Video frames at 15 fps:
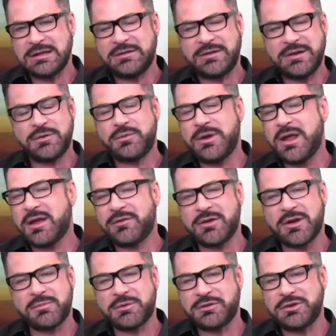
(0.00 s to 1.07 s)
See, we have an
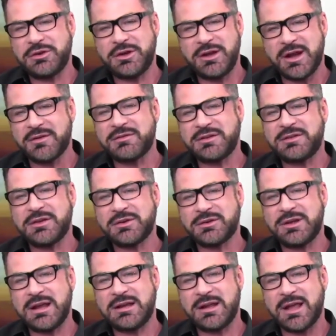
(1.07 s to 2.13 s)
opportunity every single
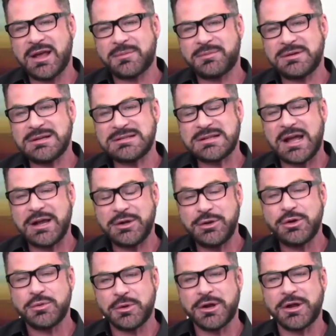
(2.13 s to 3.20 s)
day to get up and decide
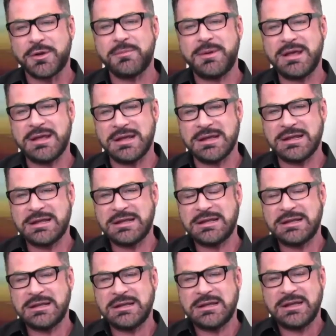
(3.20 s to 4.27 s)
who we're going to be.
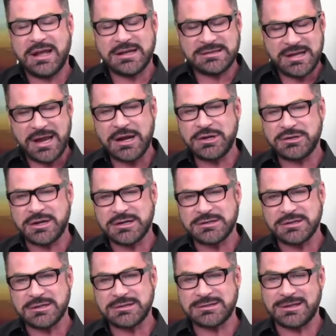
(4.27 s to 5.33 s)
As
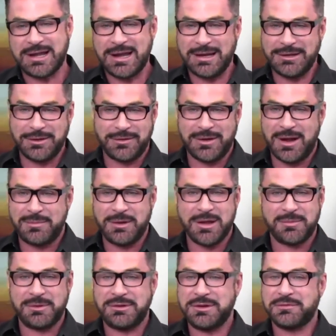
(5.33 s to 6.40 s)
hairdressers, I know that I
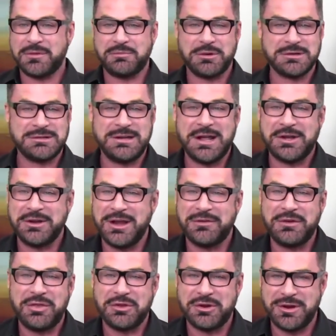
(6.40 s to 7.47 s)
become a different personality
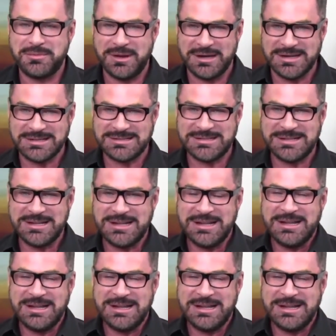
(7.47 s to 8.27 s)
every 30 minutes.